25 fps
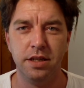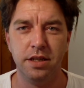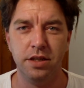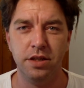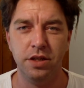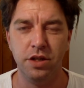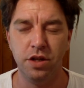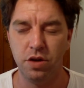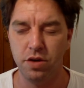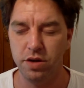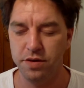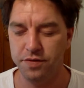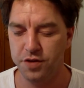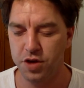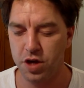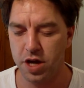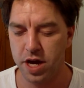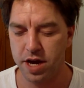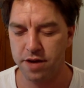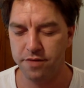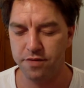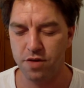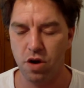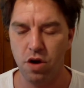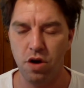You know, if you
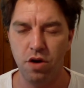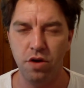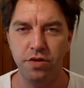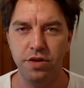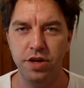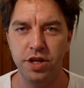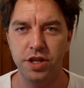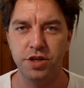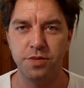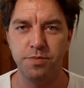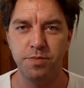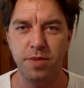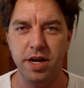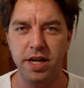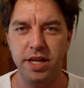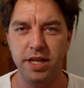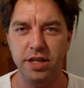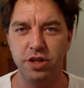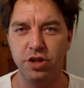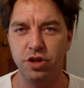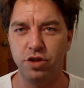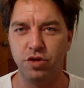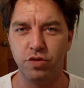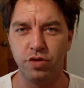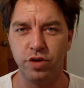have all this money
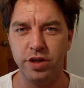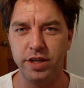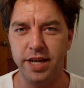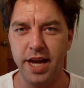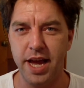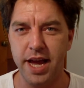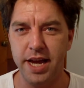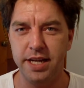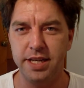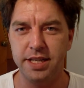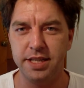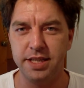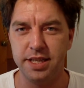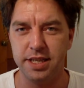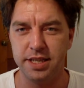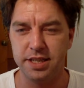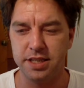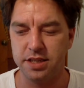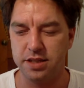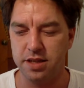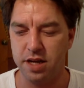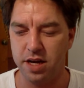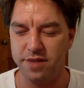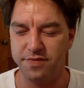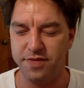to create this
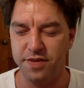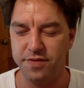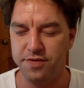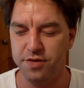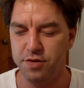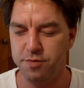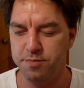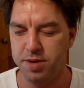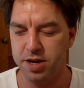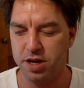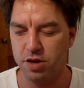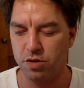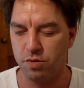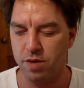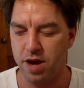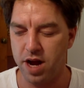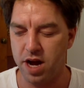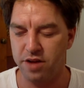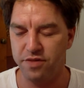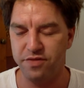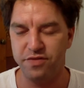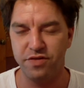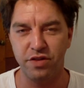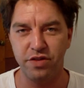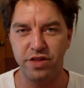stuff, if you've been
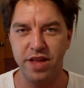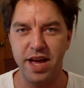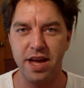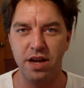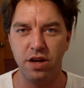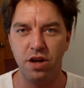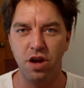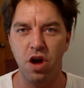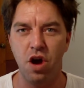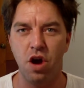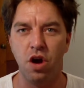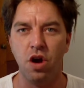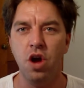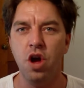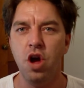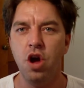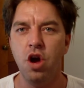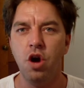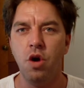around for that long,